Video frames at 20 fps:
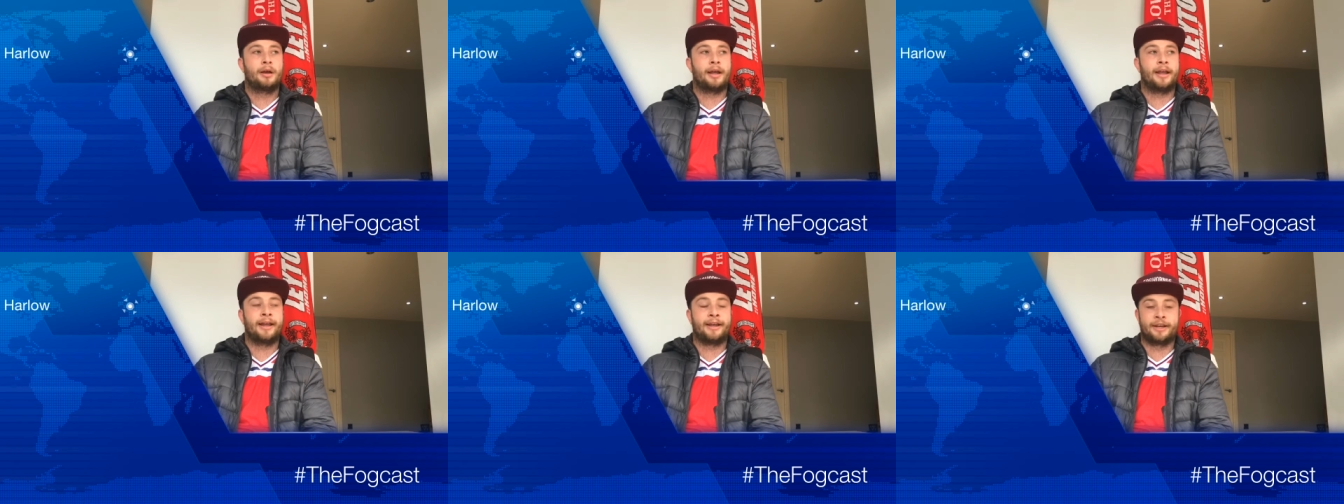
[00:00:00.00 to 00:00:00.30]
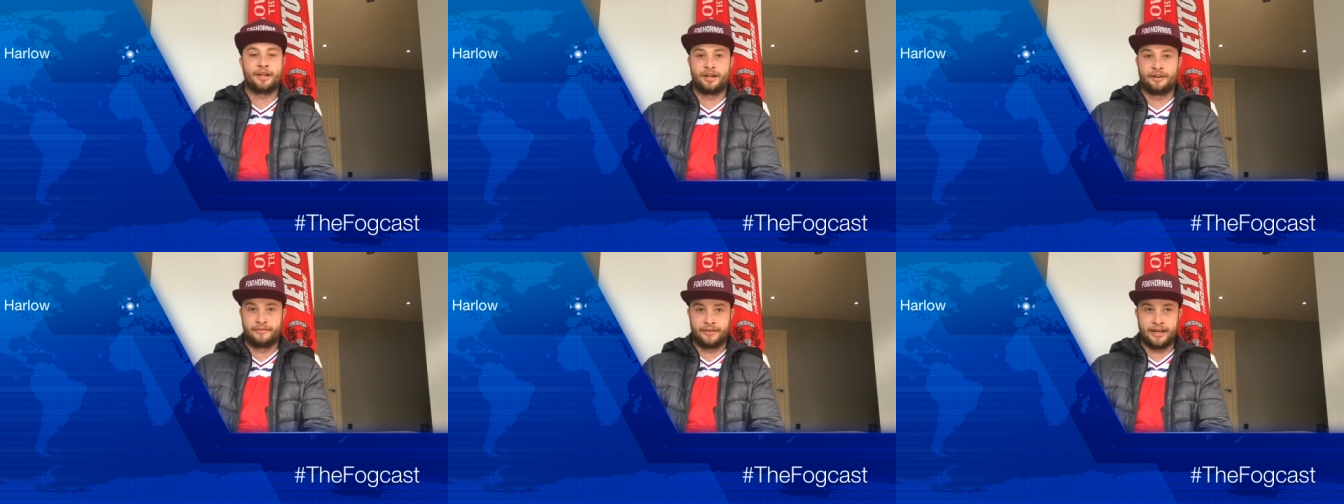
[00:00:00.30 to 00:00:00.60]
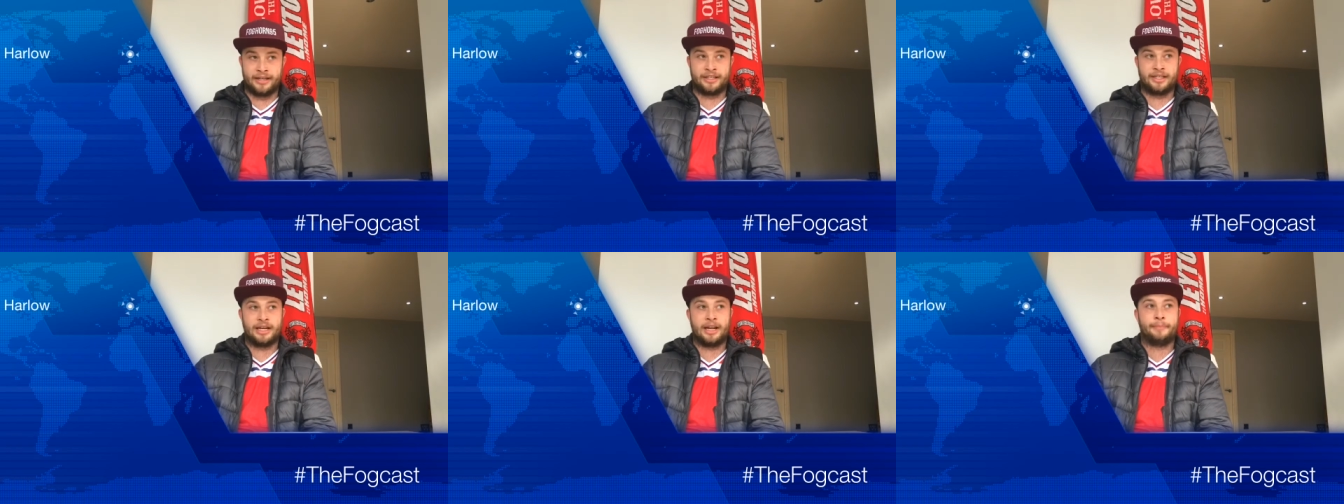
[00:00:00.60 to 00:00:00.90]
It could have
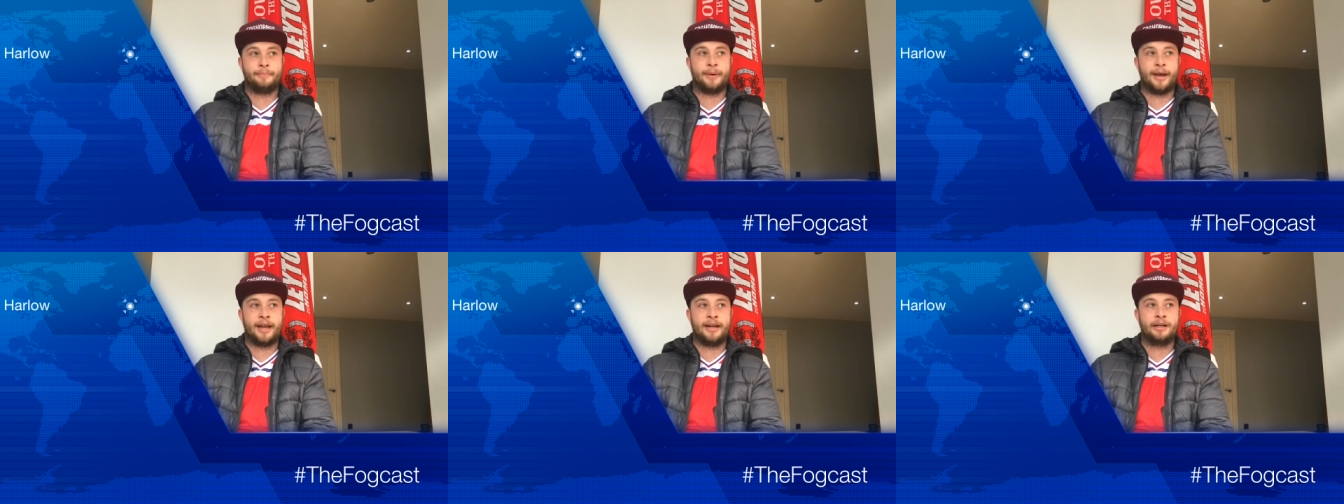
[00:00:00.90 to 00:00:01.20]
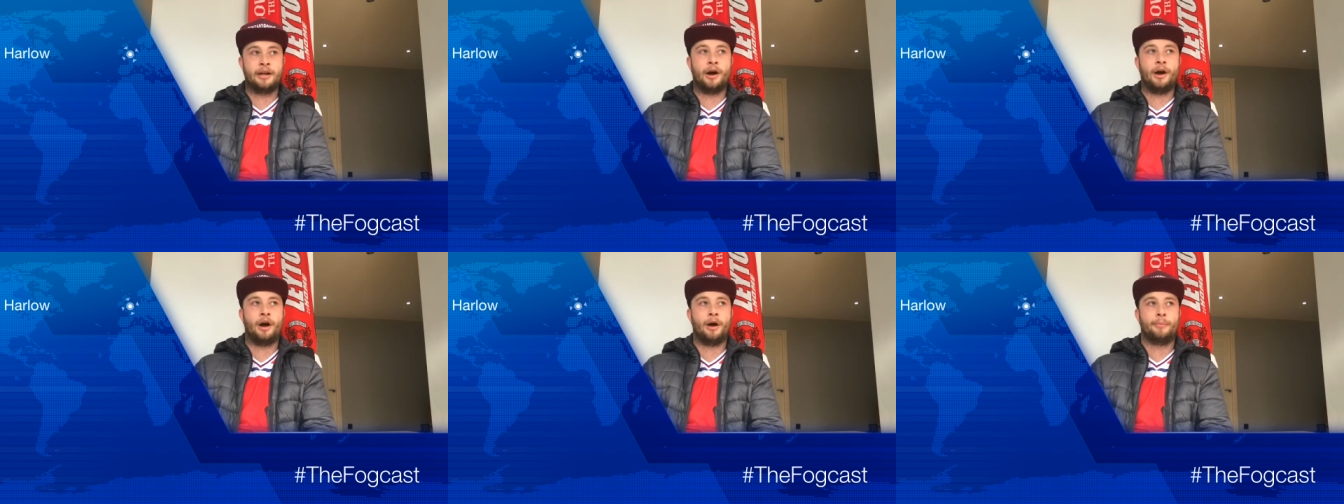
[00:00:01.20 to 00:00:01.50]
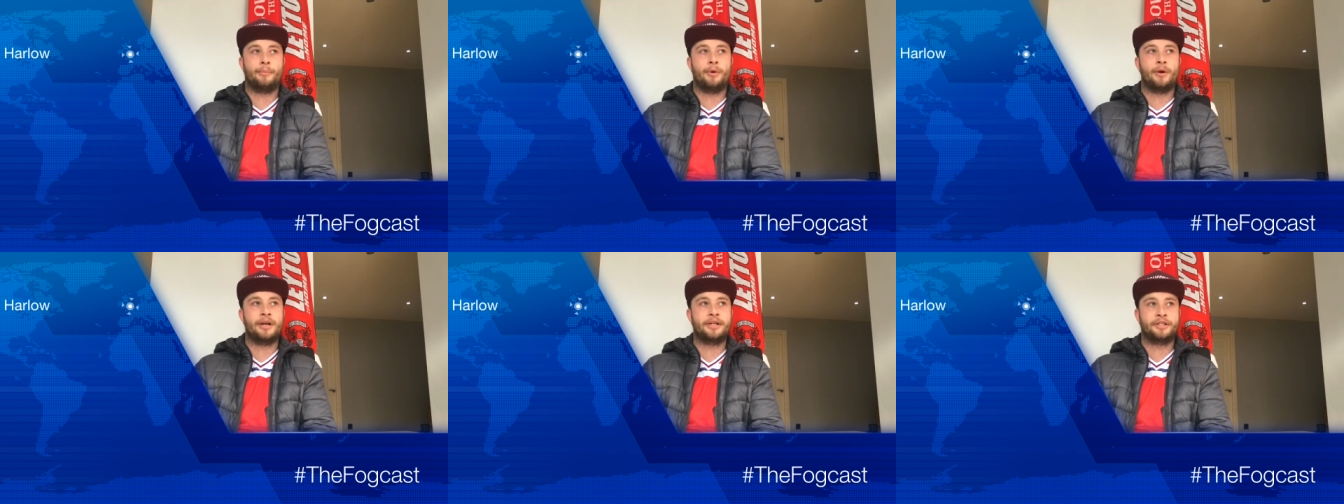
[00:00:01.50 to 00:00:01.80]
easily been our
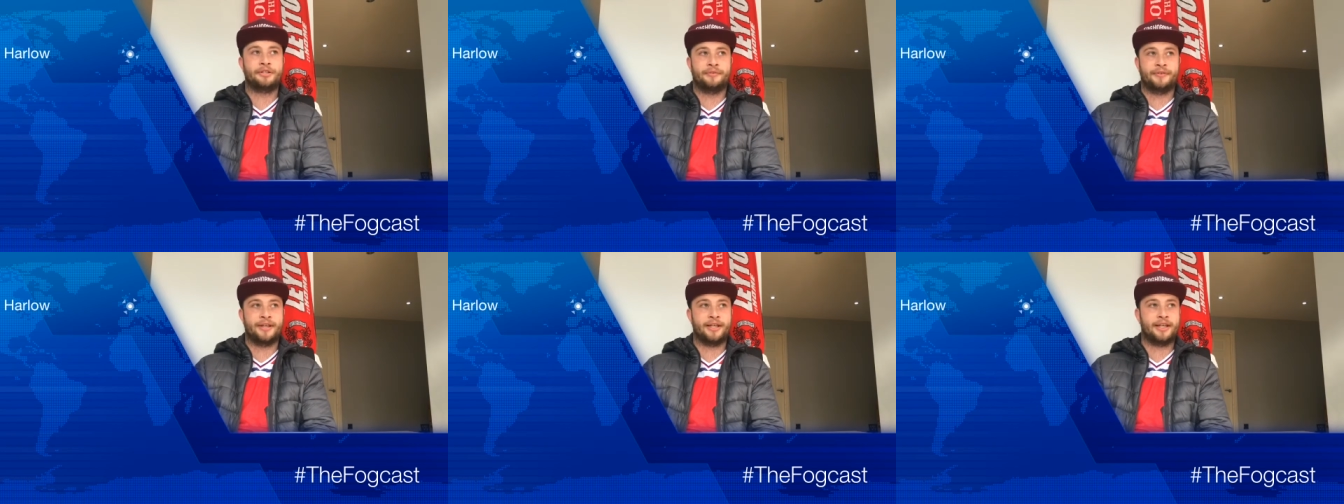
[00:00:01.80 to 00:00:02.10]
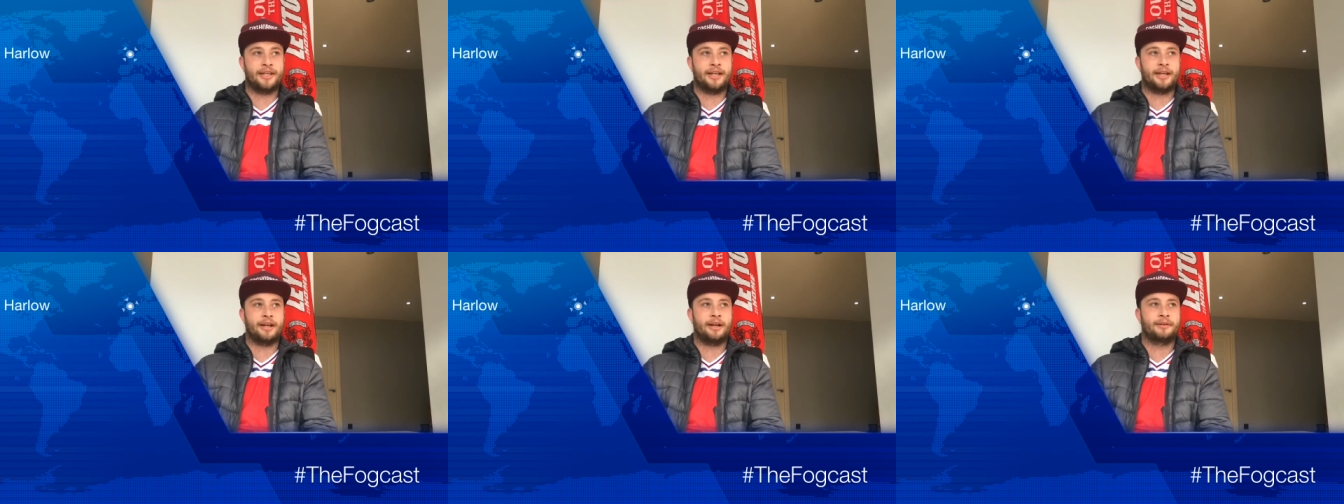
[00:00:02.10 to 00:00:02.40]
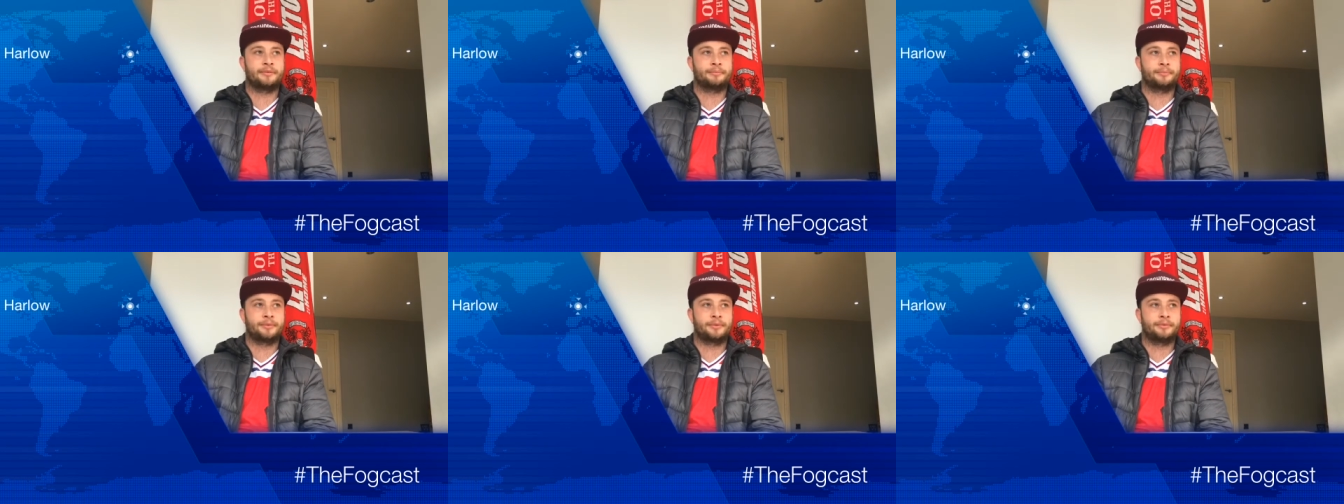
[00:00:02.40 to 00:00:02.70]
boys
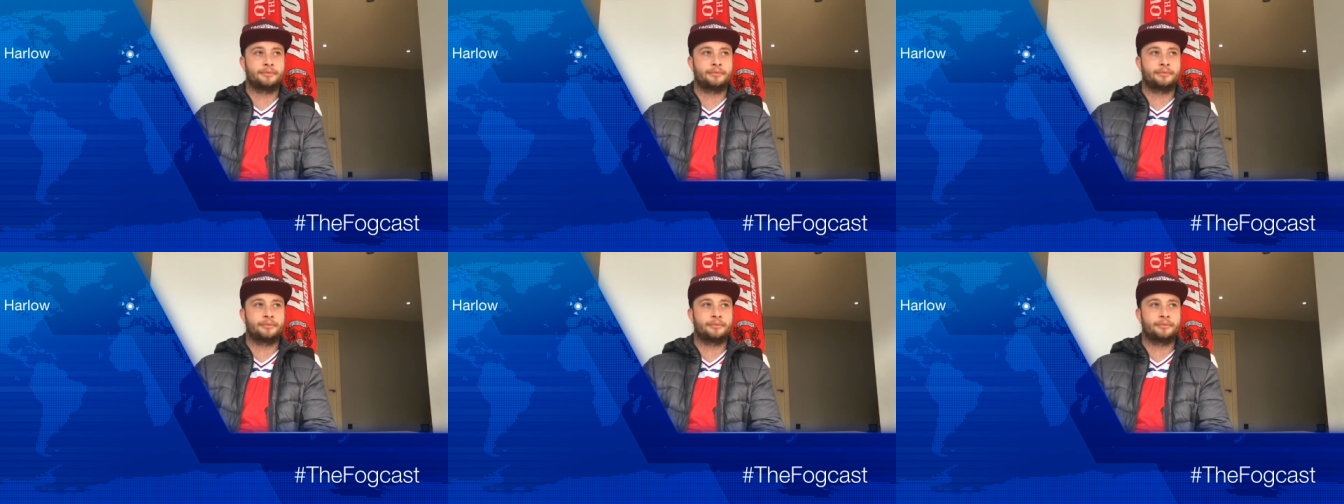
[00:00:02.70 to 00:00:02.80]
thinking,